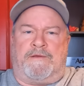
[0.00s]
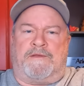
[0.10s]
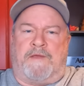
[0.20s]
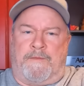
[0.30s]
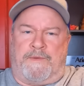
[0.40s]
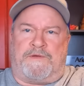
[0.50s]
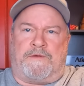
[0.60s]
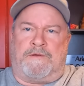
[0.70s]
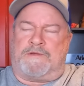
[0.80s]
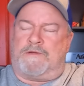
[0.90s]
the
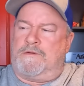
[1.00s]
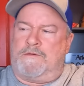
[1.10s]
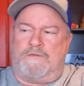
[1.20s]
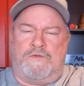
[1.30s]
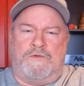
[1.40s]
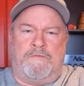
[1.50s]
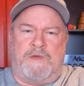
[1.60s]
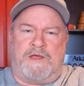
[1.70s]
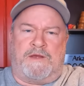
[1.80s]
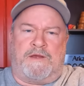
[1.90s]
temperatures, ooh,
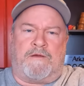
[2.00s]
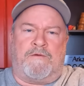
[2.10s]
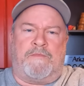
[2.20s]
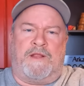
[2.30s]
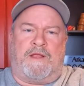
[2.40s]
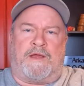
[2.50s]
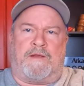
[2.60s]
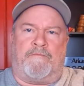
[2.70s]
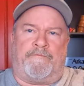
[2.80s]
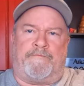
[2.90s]
man, they're going to be like,